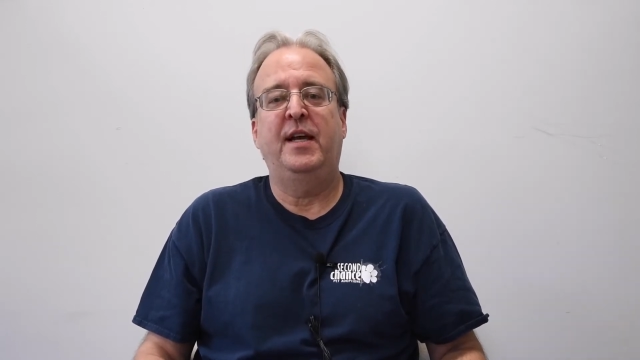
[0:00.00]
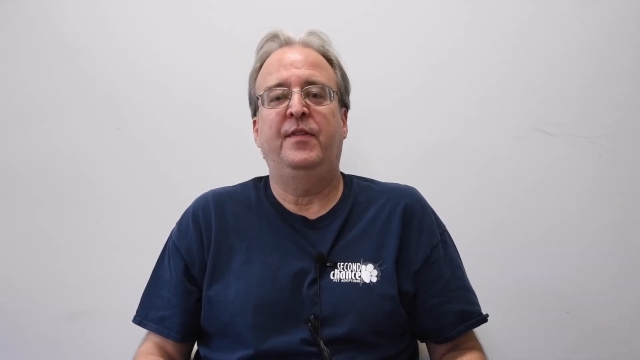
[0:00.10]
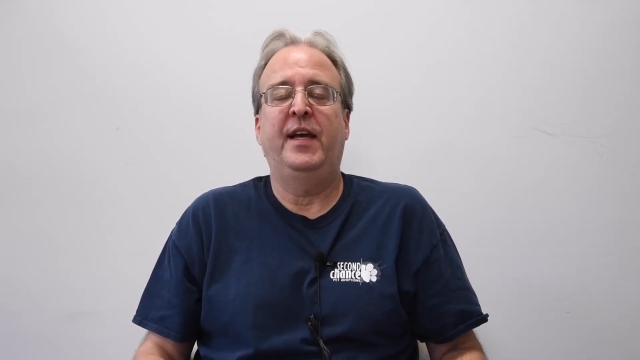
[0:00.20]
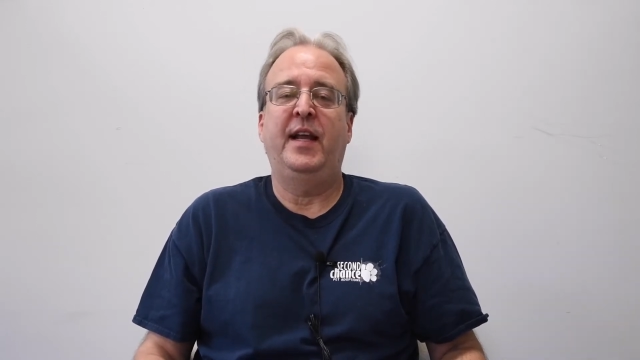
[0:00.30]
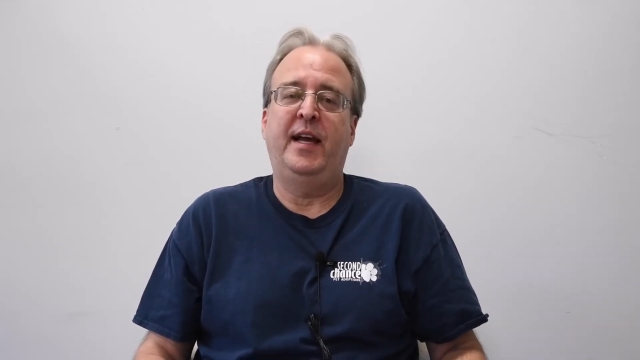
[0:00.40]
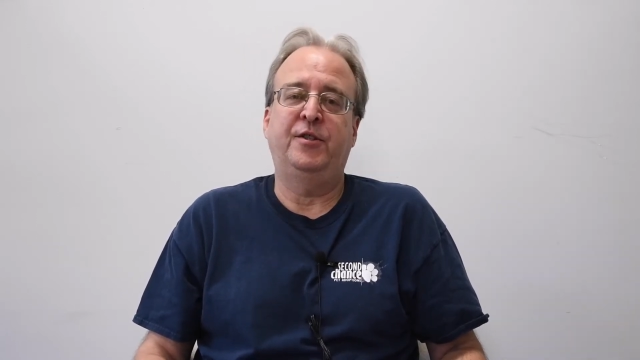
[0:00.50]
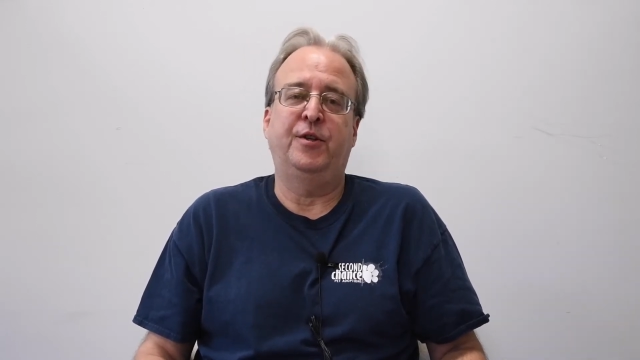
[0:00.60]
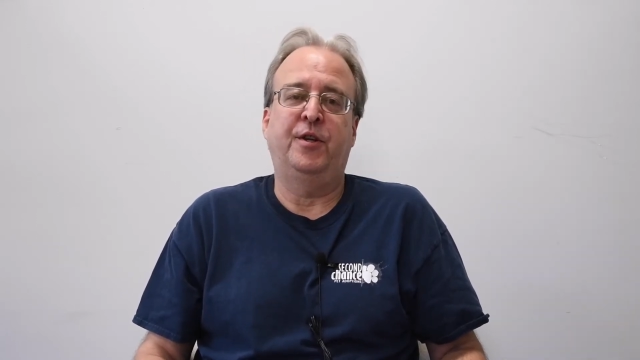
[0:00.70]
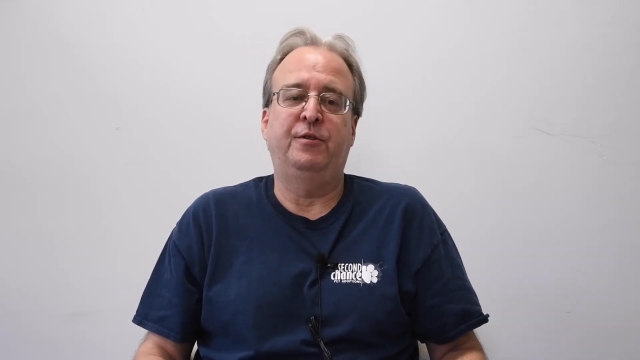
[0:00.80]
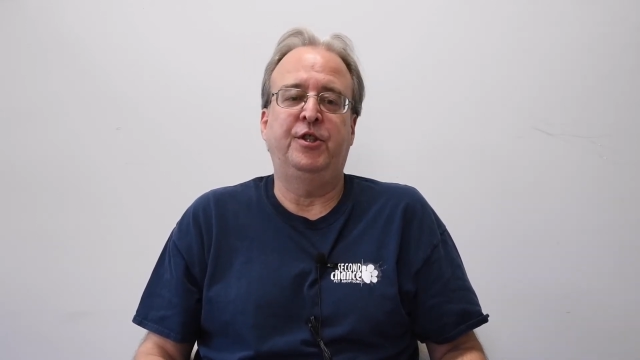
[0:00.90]
that
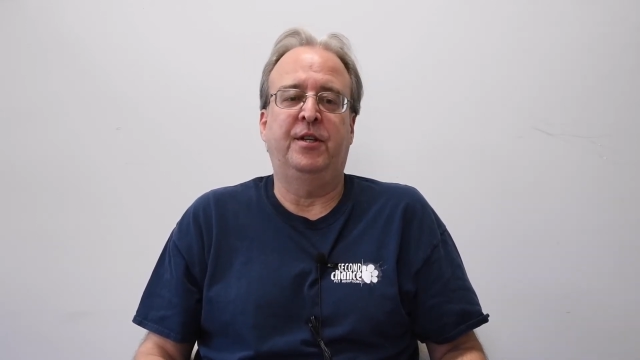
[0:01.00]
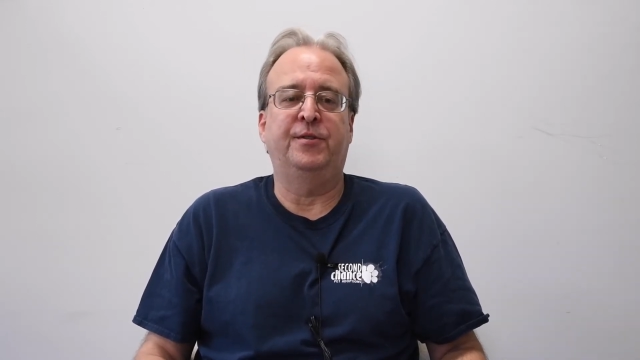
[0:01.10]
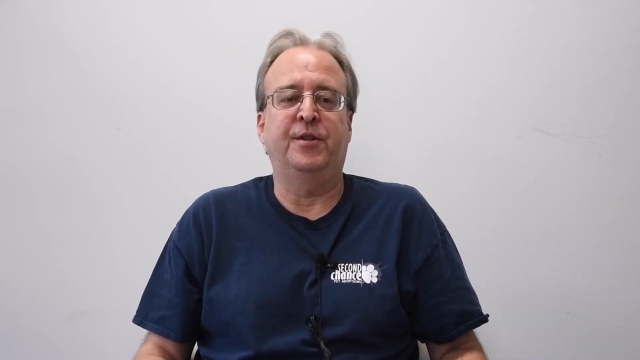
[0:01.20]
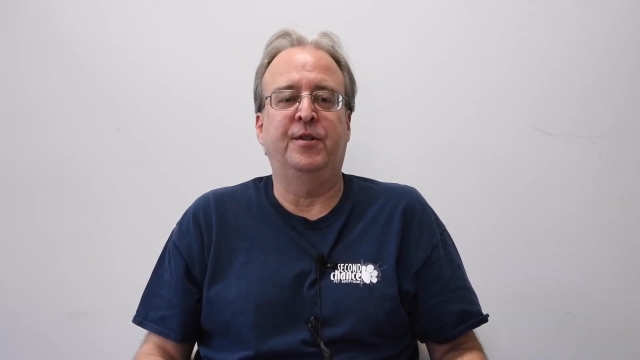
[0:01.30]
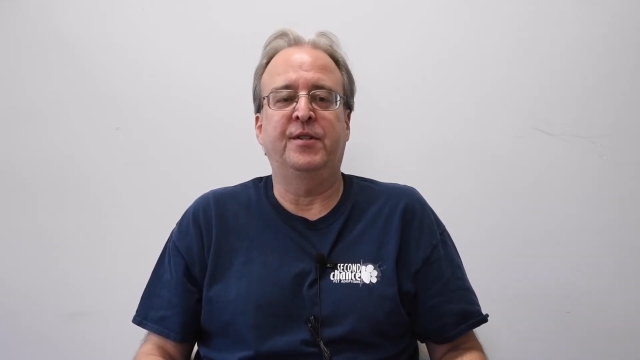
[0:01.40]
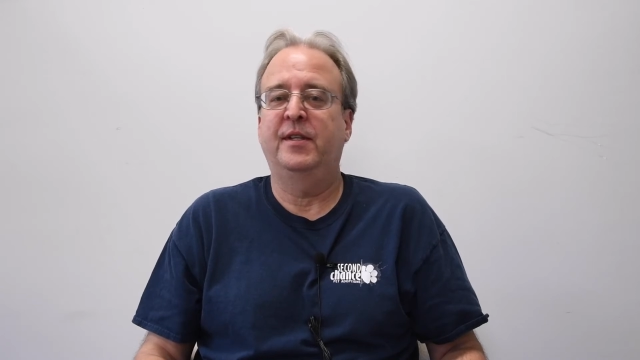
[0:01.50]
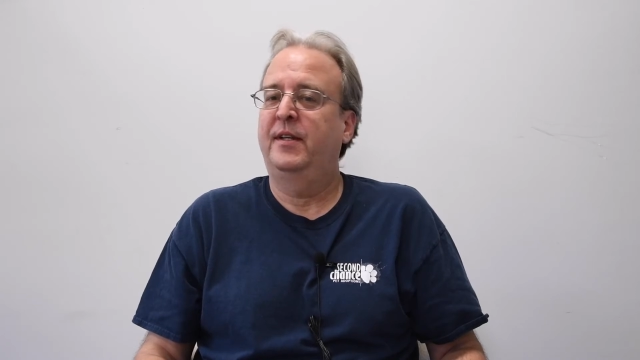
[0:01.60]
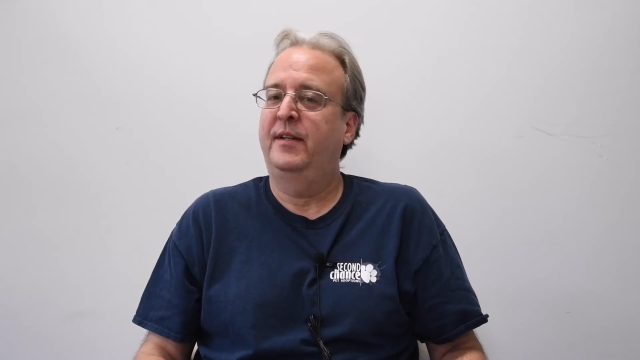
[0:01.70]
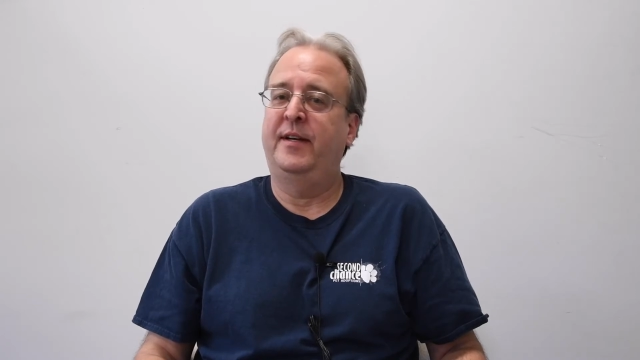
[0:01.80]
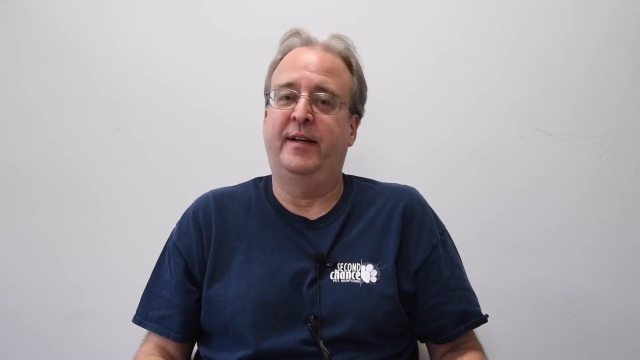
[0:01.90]
entered those shelters
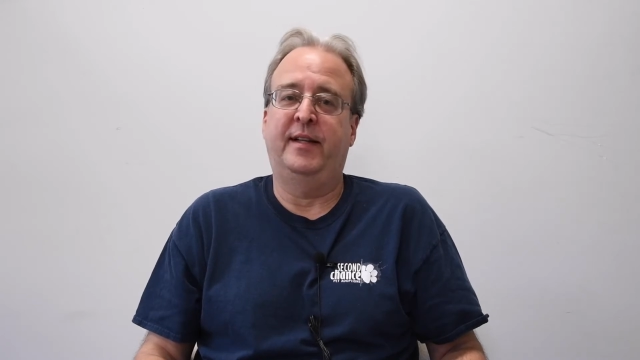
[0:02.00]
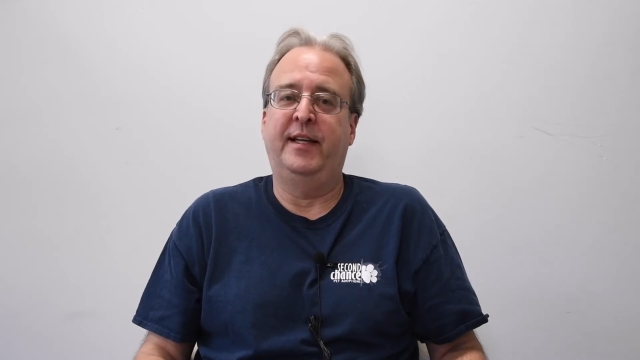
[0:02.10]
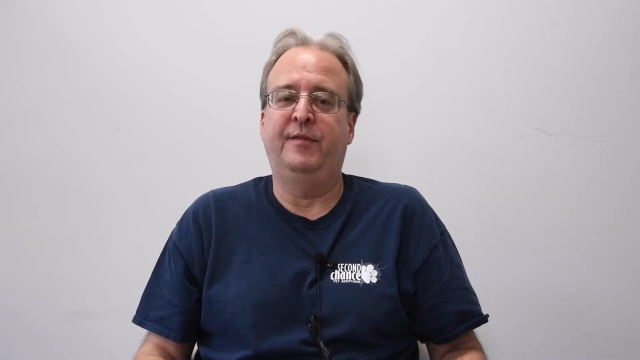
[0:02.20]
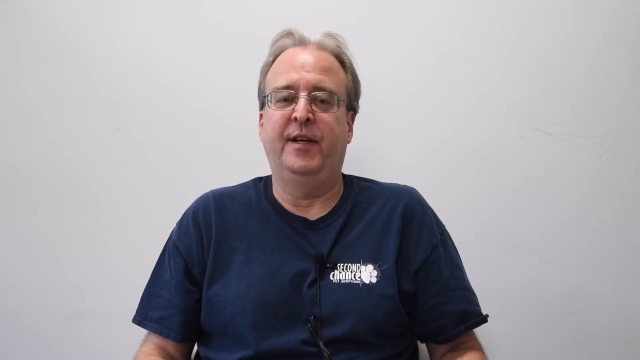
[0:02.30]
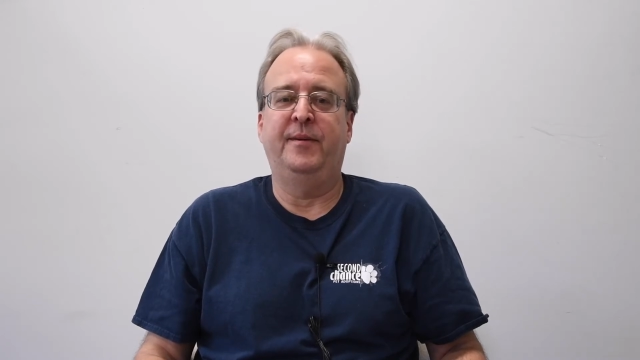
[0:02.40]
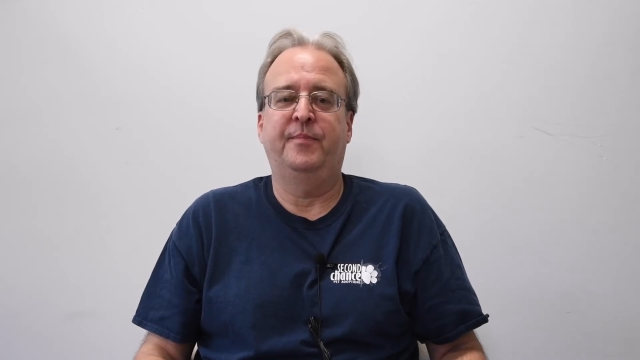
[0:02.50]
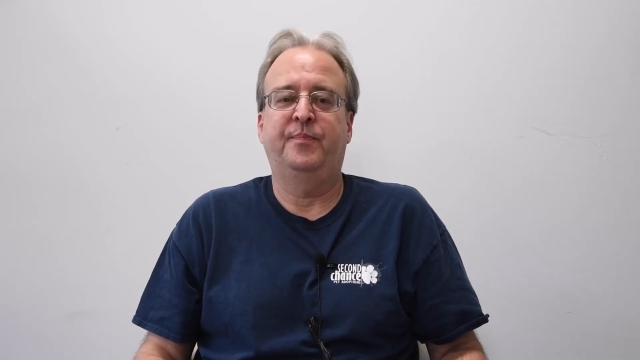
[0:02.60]
not leaving.